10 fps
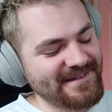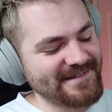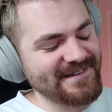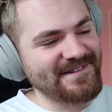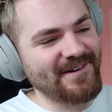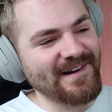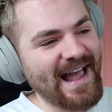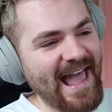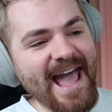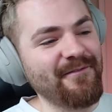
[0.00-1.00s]
this is a song
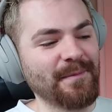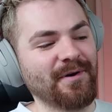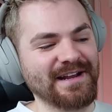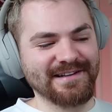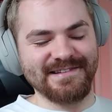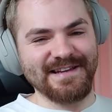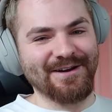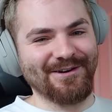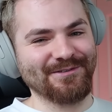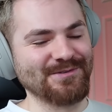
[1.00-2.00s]
everybody can sing
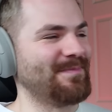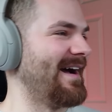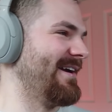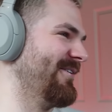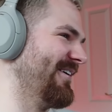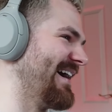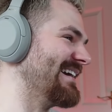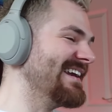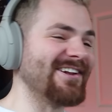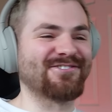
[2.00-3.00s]
along to, by the way.
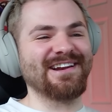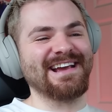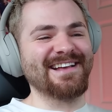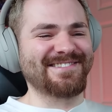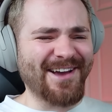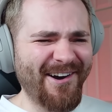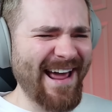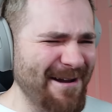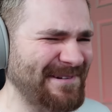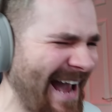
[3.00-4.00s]
Literally, it's so
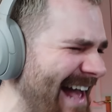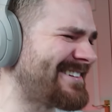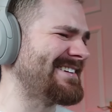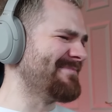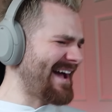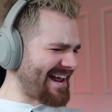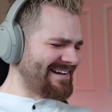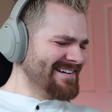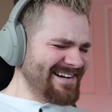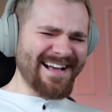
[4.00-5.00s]
damn catchy, man.
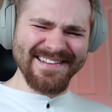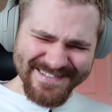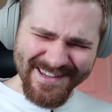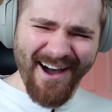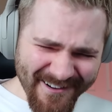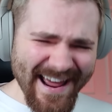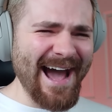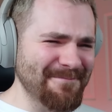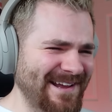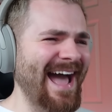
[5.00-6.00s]
It's so
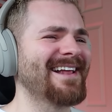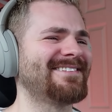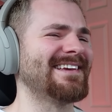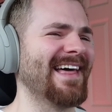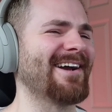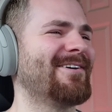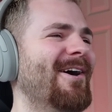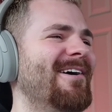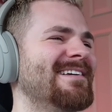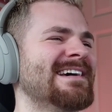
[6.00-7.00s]
damn catchy, that
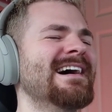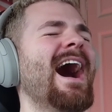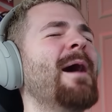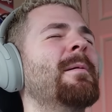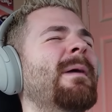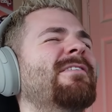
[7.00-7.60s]
chorus. I'm a